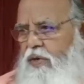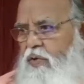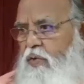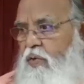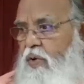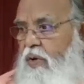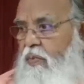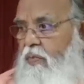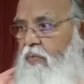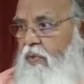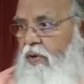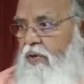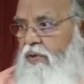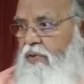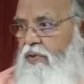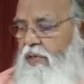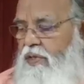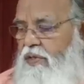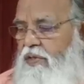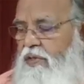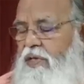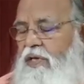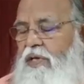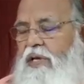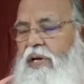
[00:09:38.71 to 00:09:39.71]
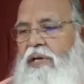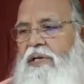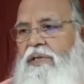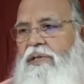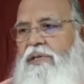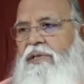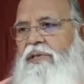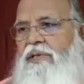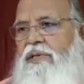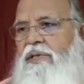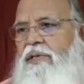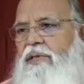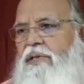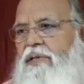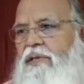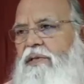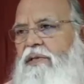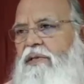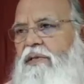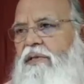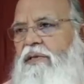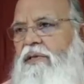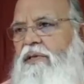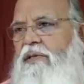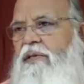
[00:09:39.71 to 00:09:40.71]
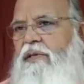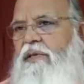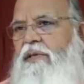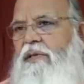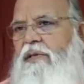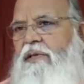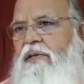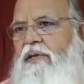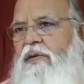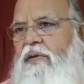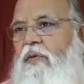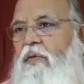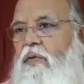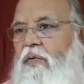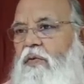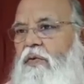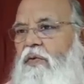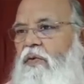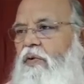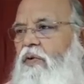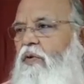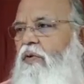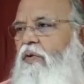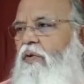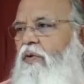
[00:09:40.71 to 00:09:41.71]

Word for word: Your boss? I said, Yes. Who?